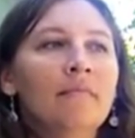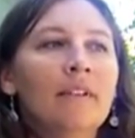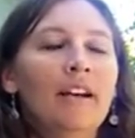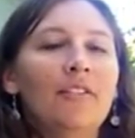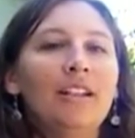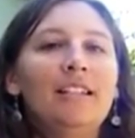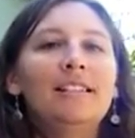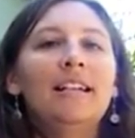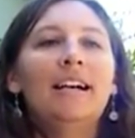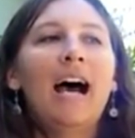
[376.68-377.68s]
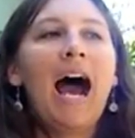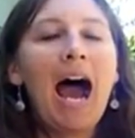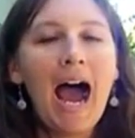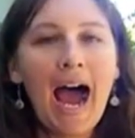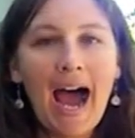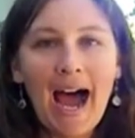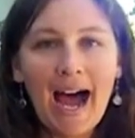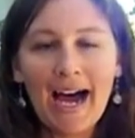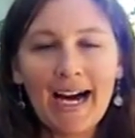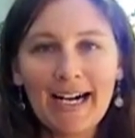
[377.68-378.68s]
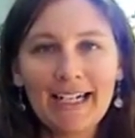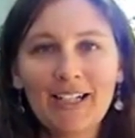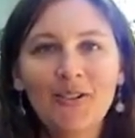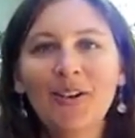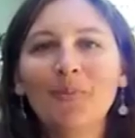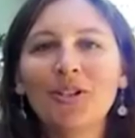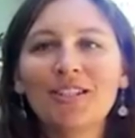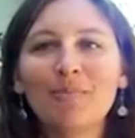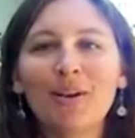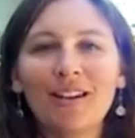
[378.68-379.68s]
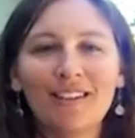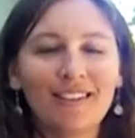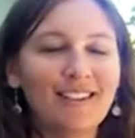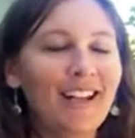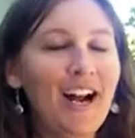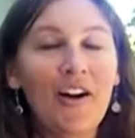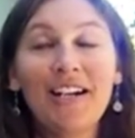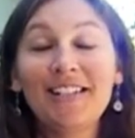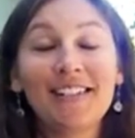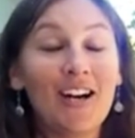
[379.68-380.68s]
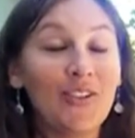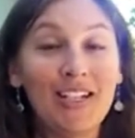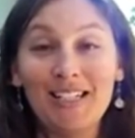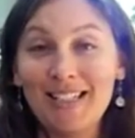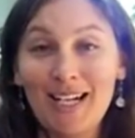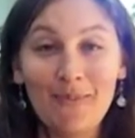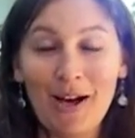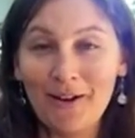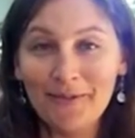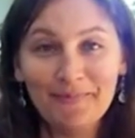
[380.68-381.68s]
And release it. One more deep breath. And let out any sound that needs to come out.